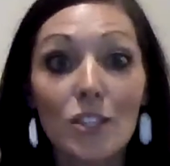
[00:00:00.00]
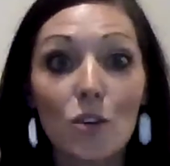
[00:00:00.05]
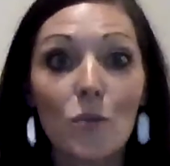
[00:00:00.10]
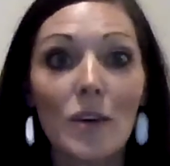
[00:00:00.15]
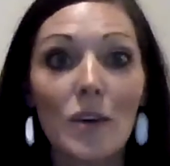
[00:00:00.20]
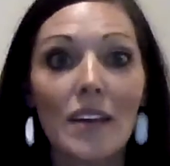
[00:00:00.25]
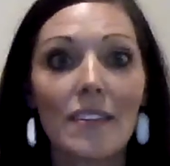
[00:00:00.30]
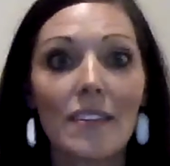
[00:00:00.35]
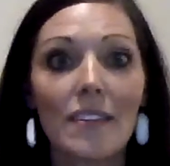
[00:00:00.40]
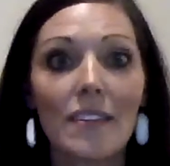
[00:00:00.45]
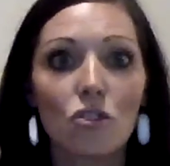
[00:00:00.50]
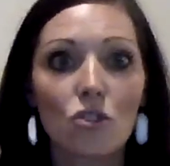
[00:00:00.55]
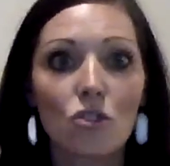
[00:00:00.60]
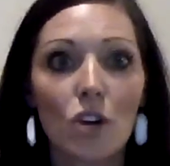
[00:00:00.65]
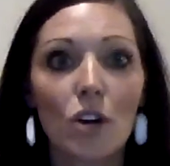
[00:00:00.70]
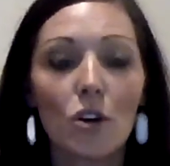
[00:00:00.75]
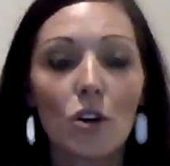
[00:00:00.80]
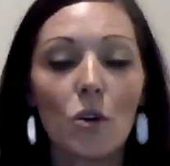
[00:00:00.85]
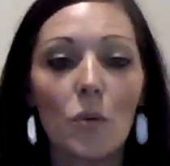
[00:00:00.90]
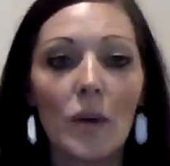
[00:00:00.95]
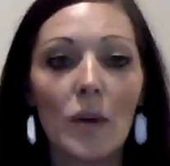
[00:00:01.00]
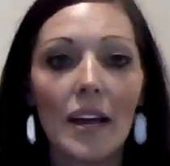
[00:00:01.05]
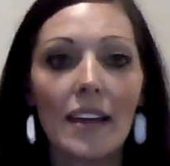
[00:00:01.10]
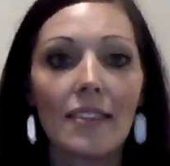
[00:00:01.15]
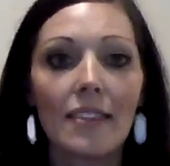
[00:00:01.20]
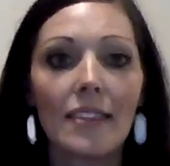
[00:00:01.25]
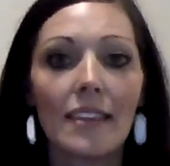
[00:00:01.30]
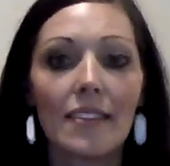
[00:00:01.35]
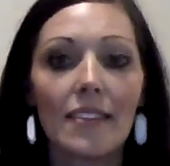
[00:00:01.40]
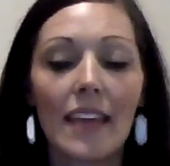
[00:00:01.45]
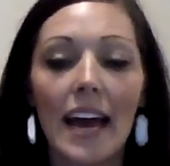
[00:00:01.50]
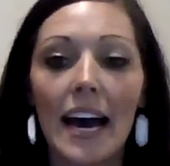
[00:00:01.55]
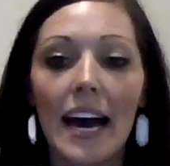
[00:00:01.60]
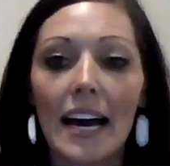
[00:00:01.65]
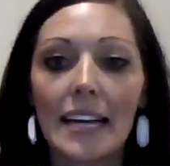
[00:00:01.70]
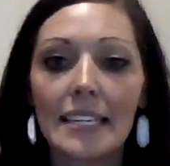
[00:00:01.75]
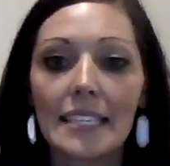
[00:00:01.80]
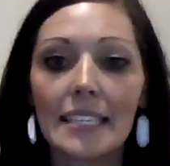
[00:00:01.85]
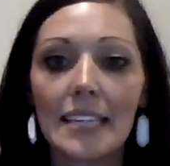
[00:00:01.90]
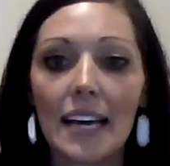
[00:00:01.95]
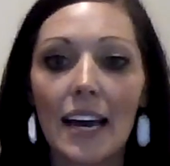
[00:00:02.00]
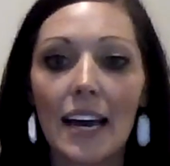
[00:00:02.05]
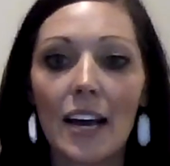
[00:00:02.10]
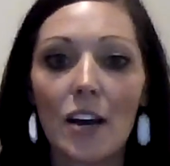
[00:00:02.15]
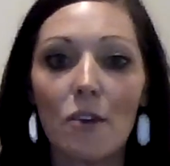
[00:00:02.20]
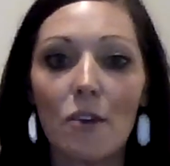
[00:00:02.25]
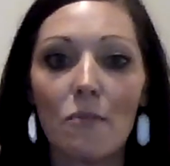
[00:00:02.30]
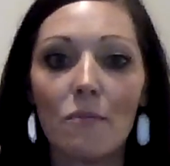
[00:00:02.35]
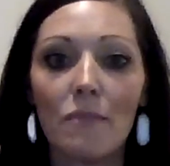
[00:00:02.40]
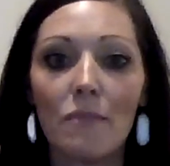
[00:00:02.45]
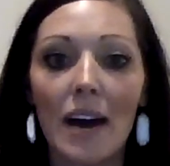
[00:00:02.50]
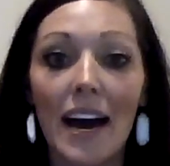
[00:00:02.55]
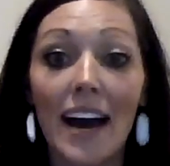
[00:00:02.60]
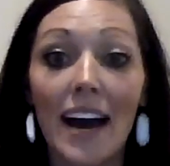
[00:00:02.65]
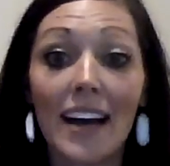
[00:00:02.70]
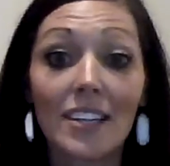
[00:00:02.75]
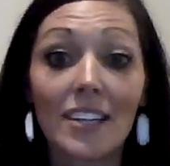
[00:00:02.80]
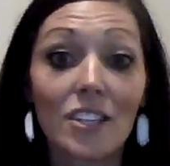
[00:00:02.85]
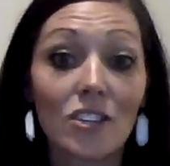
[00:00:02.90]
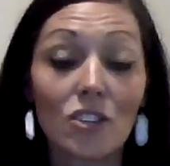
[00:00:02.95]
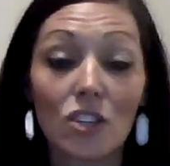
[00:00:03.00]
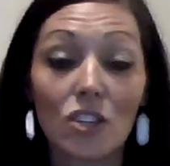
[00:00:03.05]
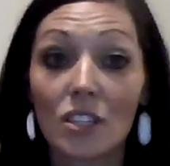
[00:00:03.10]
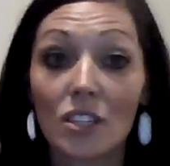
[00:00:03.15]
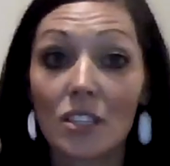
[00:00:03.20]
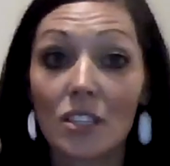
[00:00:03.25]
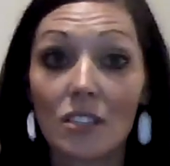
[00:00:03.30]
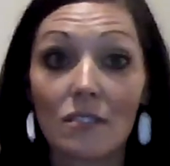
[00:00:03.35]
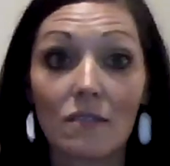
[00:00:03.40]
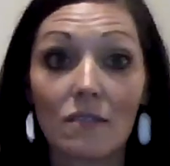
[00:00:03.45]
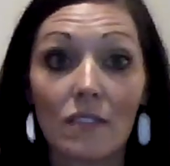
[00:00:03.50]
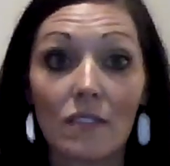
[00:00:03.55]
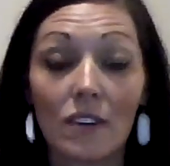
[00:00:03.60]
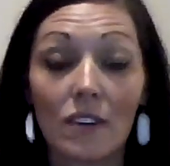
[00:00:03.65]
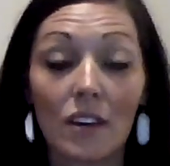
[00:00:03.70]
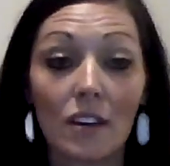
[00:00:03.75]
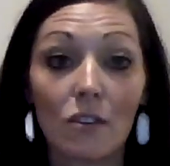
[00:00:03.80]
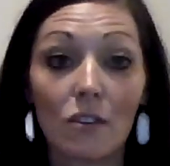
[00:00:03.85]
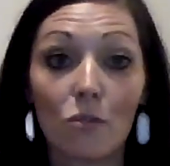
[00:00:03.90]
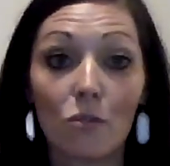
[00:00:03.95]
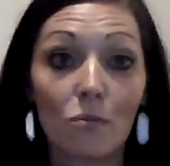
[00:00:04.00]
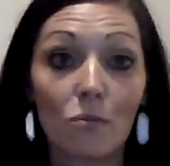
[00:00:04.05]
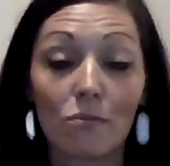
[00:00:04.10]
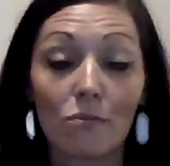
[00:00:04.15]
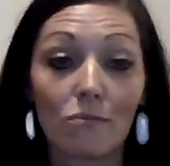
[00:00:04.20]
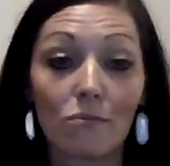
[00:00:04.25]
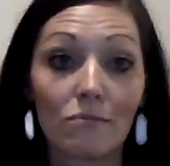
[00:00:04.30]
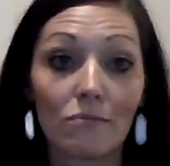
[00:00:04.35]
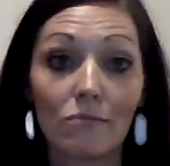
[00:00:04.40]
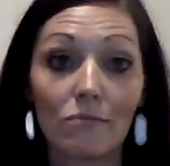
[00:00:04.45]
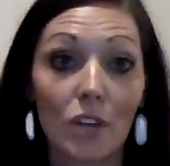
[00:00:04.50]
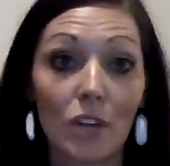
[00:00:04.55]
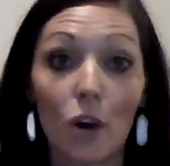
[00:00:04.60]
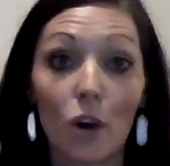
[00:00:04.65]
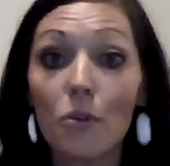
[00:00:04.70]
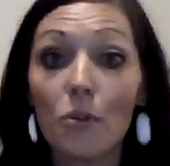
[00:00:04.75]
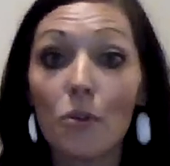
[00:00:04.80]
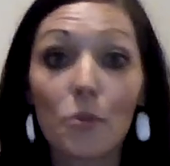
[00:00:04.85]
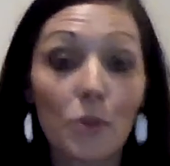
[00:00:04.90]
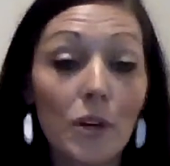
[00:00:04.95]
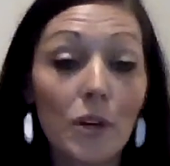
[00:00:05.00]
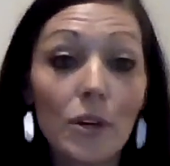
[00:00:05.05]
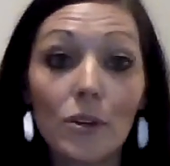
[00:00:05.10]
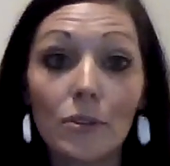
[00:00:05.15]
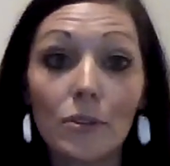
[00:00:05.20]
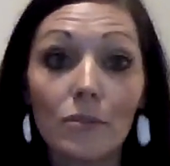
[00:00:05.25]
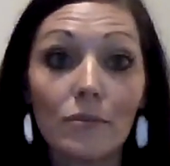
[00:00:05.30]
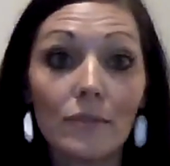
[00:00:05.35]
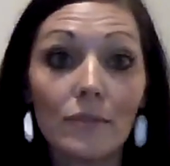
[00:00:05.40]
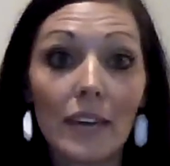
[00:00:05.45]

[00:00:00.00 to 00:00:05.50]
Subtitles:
with and struggle with that I had to just go through.